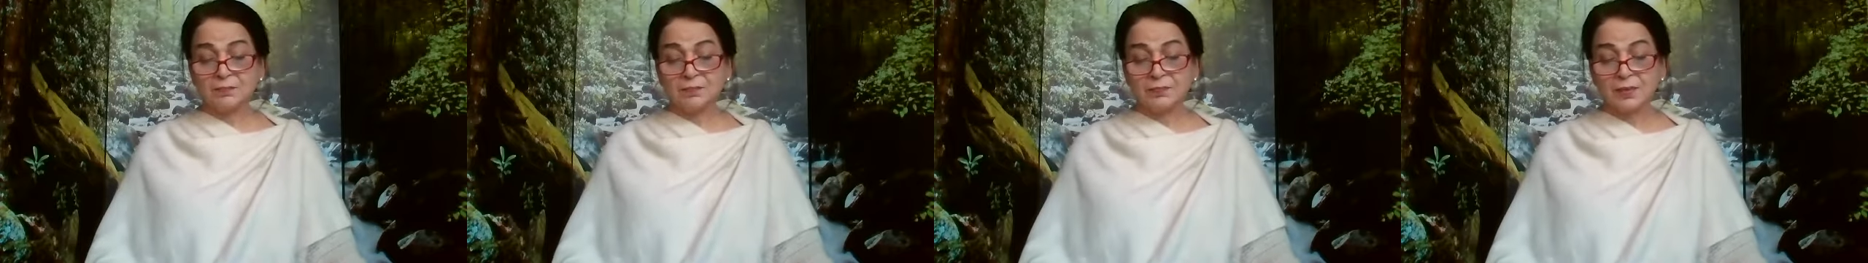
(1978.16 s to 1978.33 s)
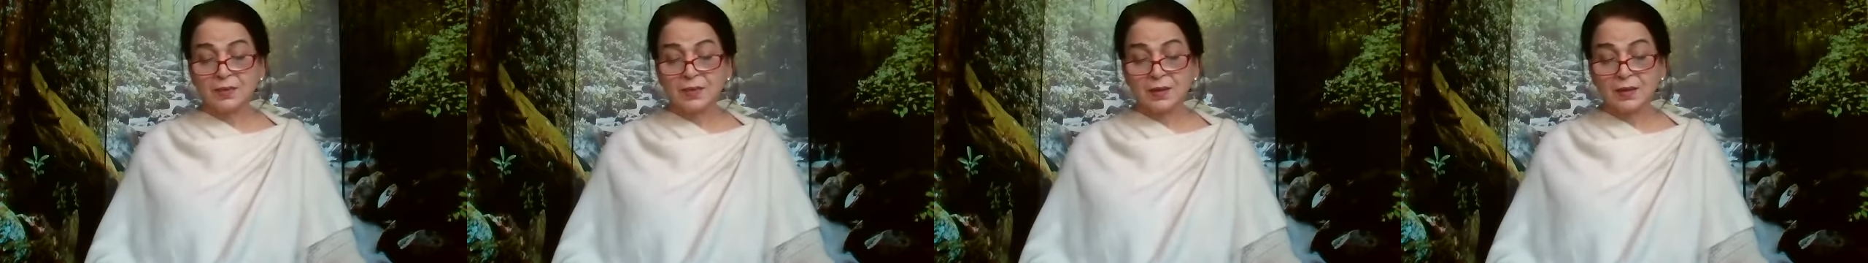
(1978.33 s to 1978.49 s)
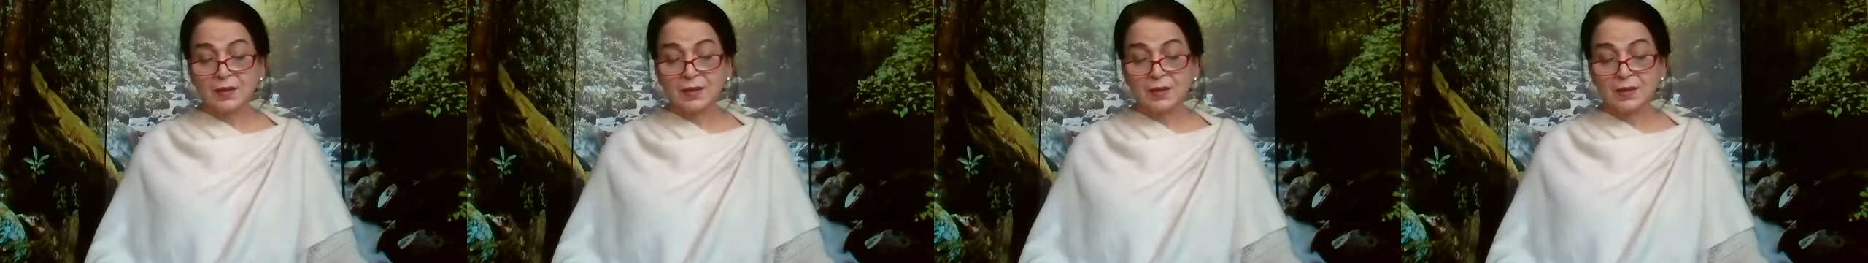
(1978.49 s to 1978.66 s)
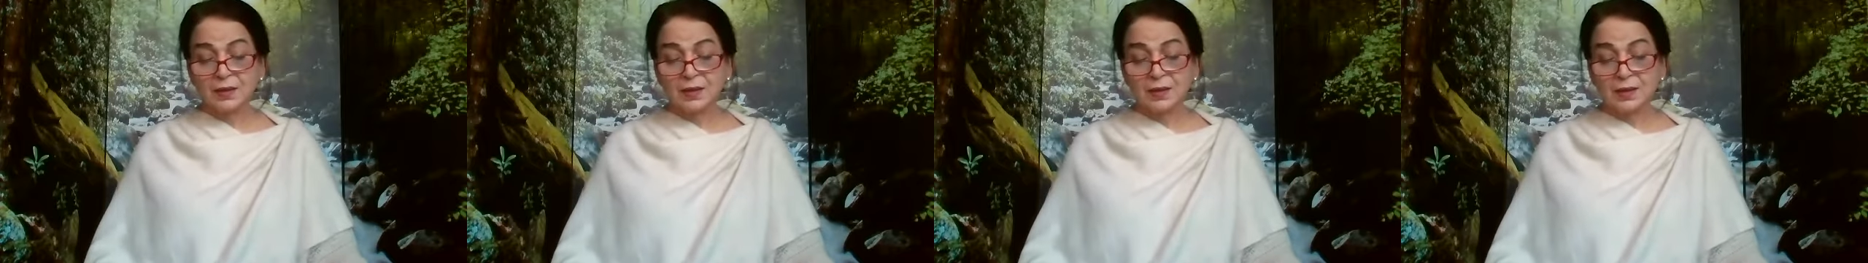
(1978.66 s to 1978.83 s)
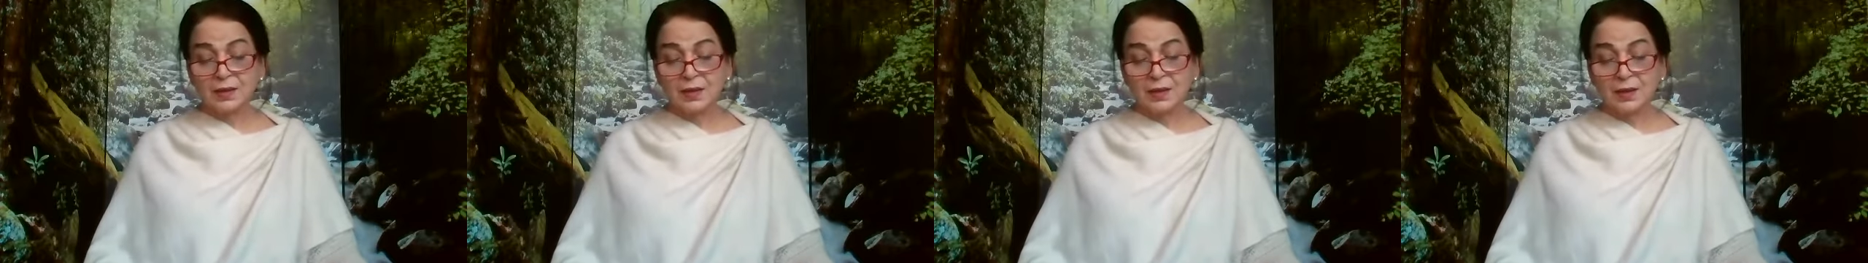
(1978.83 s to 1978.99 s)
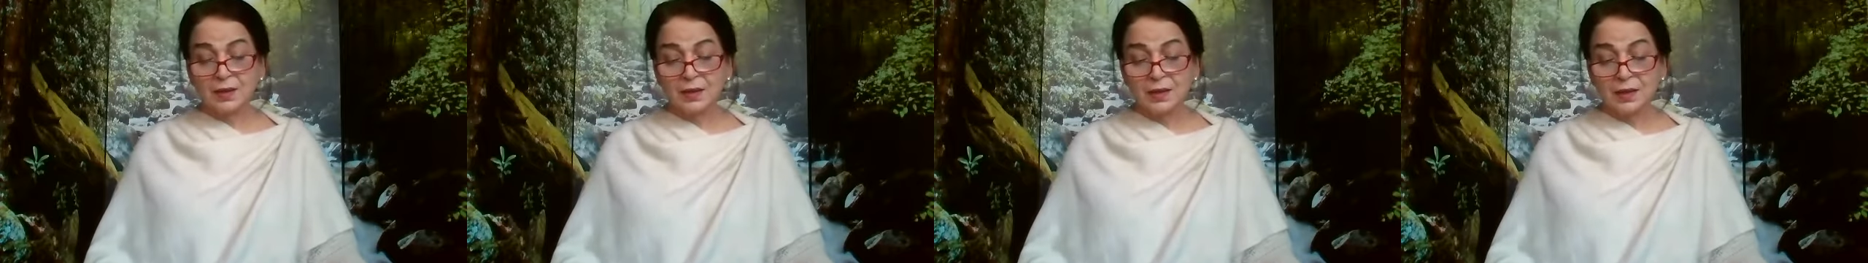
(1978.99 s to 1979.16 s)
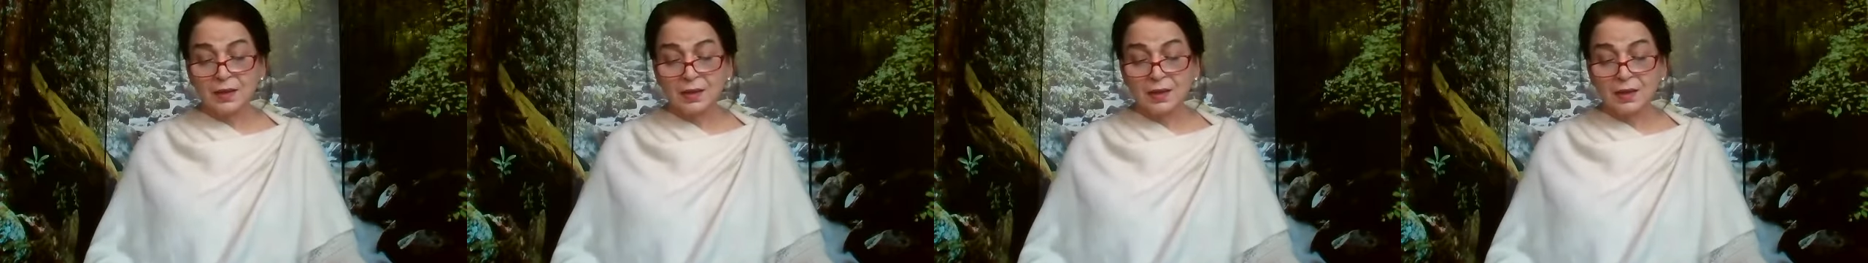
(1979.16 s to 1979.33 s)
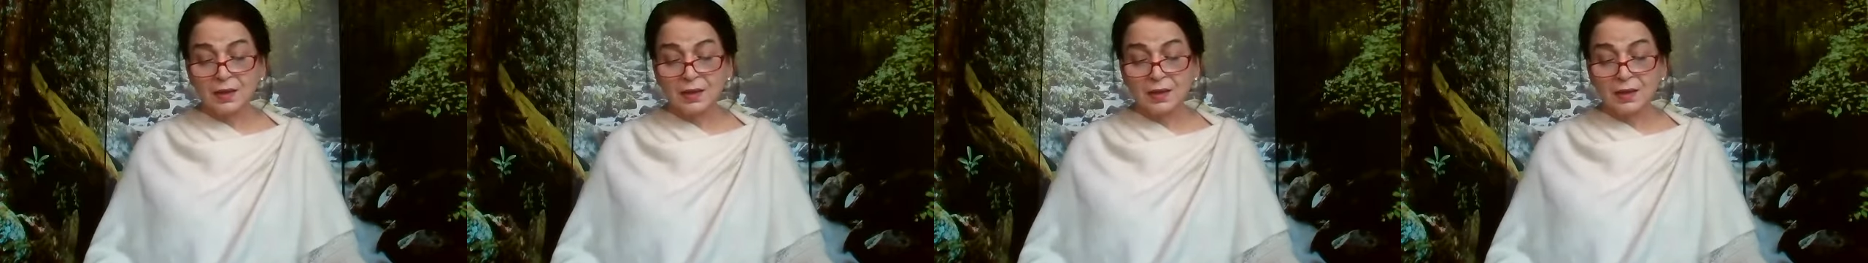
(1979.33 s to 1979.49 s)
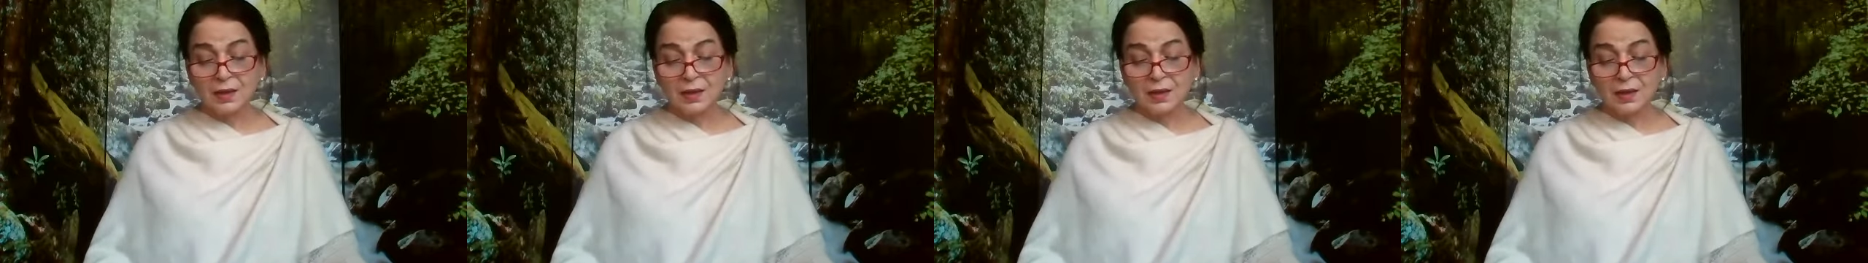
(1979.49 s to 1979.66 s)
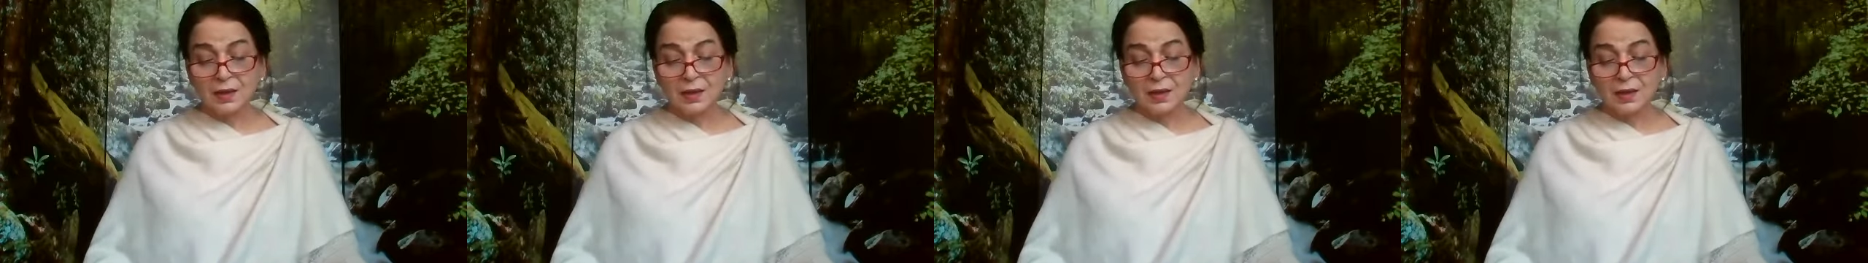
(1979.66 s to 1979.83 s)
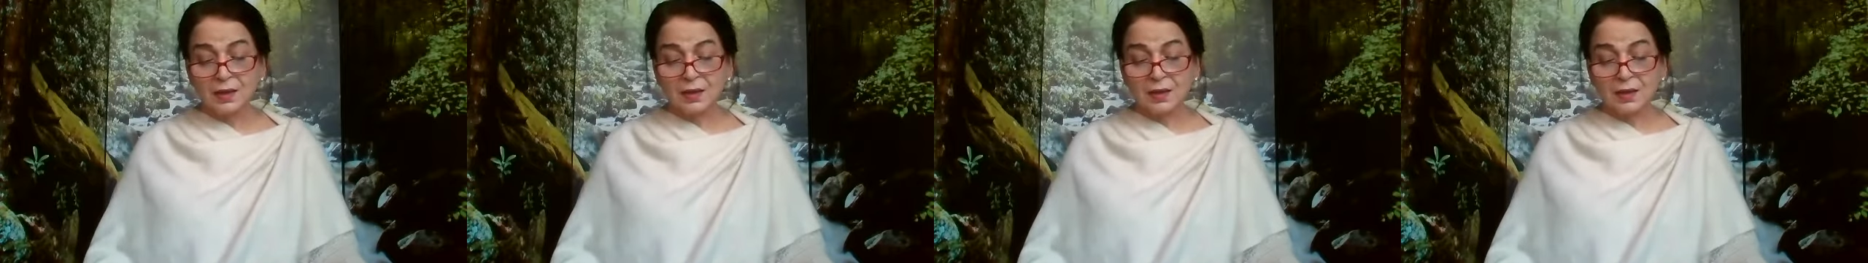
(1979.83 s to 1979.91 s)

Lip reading: (silence)